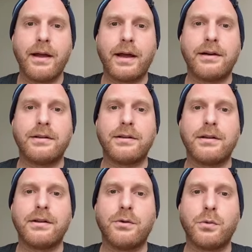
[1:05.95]
And
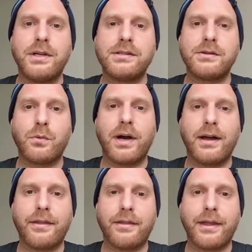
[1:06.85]
the reason why
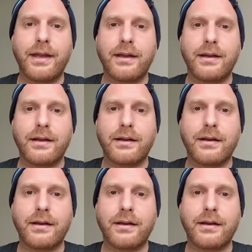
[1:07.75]
I think